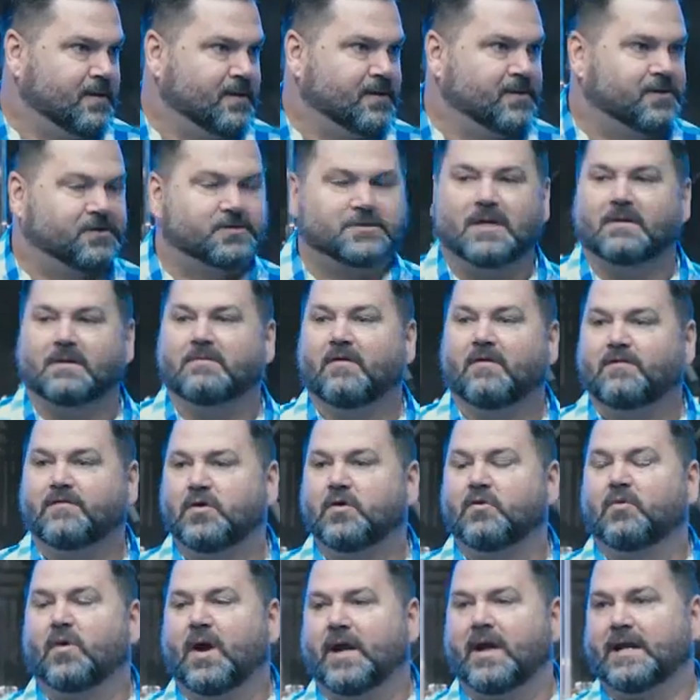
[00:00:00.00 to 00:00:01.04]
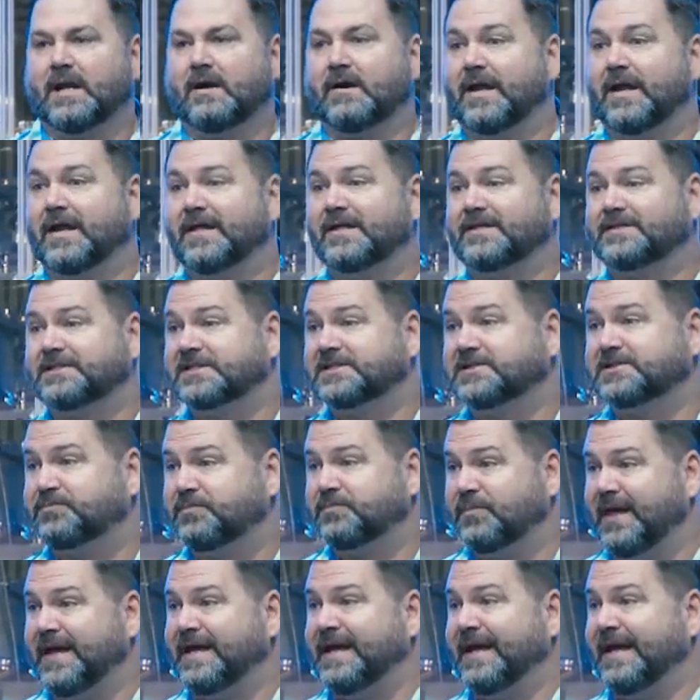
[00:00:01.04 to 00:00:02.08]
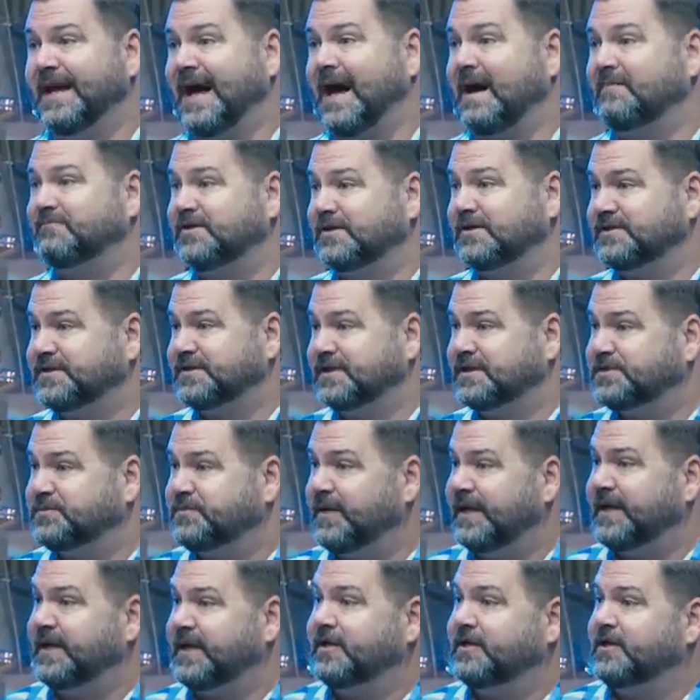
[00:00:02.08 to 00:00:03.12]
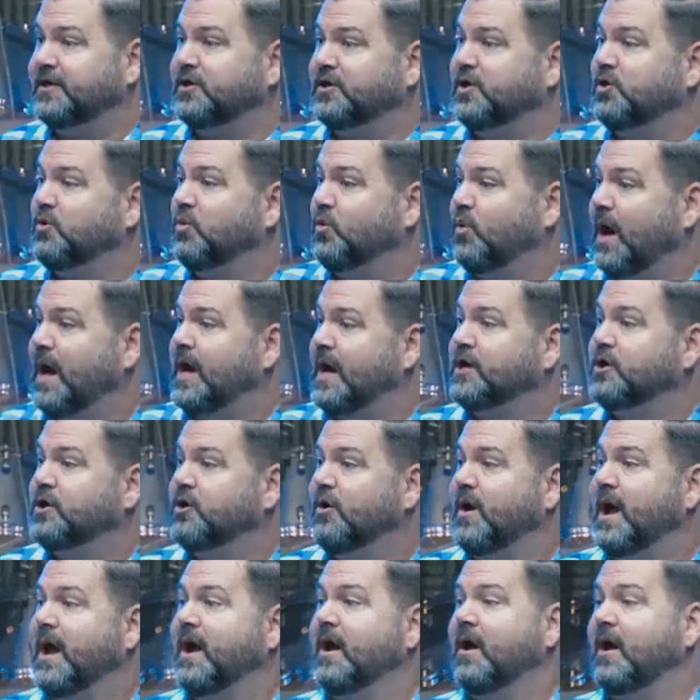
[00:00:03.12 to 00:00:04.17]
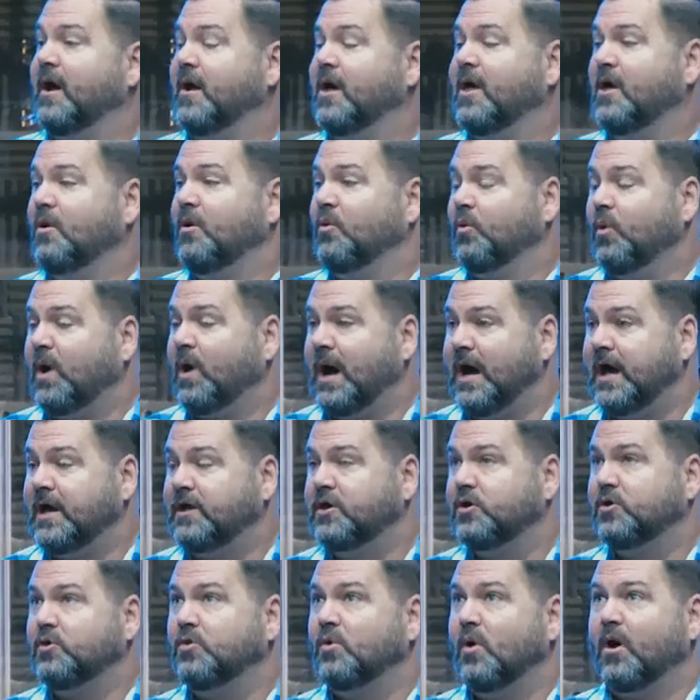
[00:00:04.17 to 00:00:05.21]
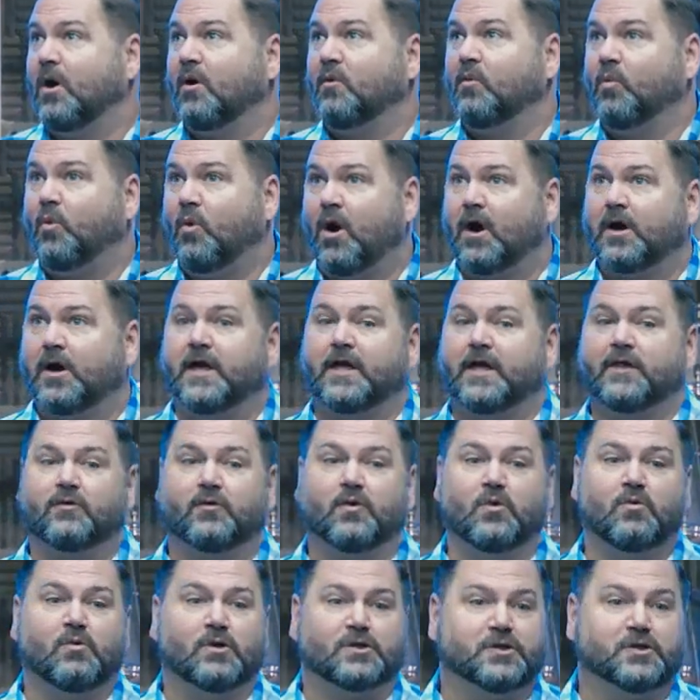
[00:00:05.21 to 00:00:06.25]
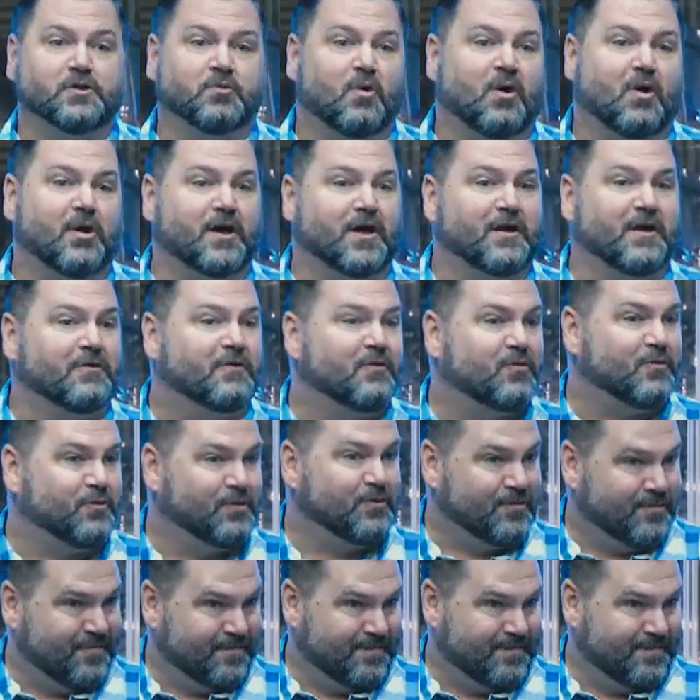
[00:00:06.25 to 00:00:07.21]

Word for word: Some of you right now, it's explaining, I'm just explaining to you why, you're at, why you are walking through what you're walking through.